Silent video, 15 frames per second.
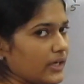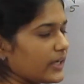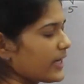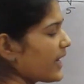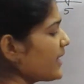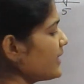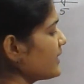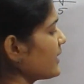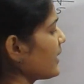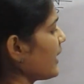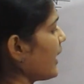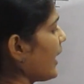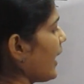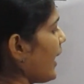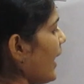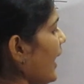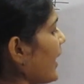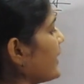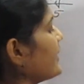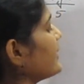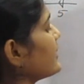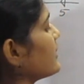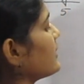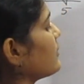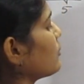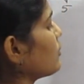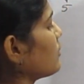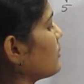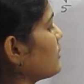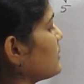Right? And
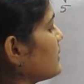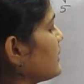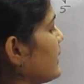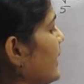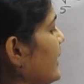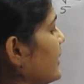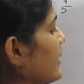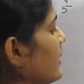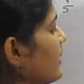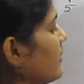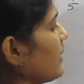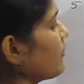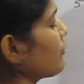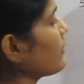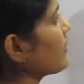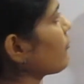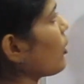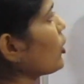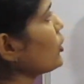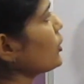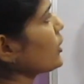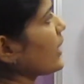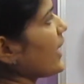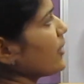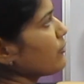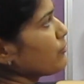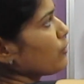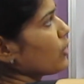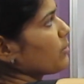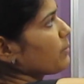then if we want to
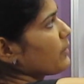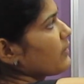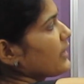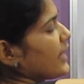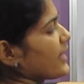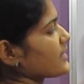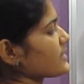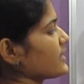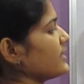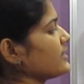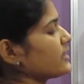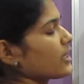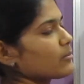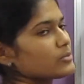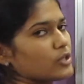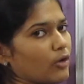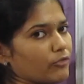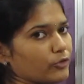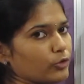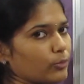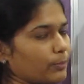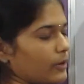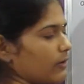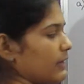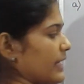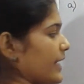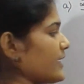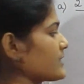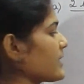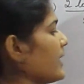write 4 power x in terms of 2 power
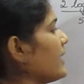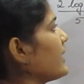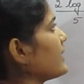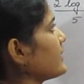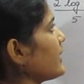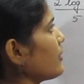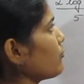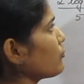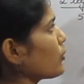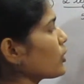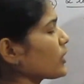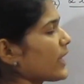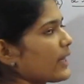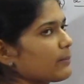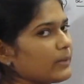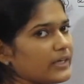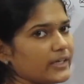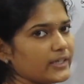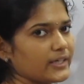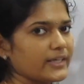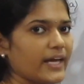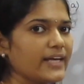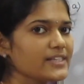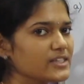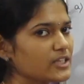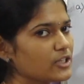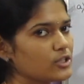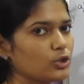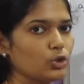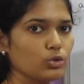x, then 4 can be written as
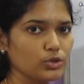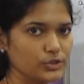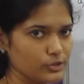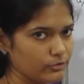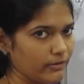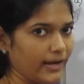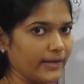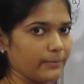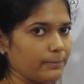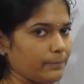2 square.